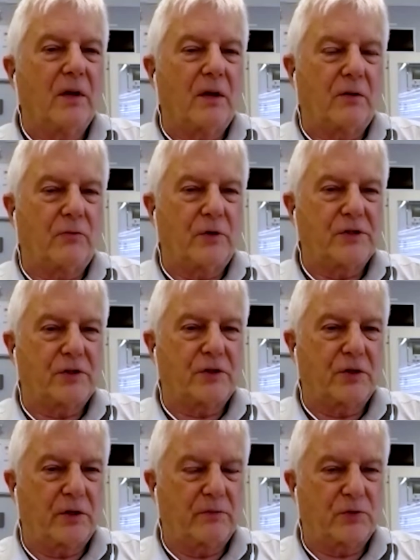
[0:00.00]
in recent
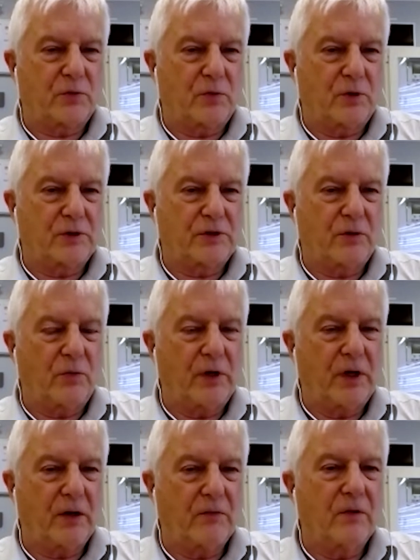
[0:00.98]
times was that
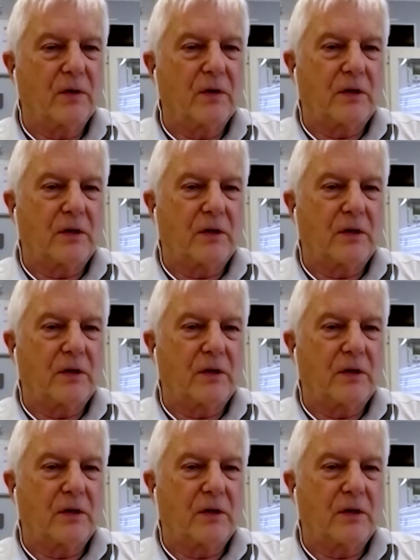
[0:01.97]
we have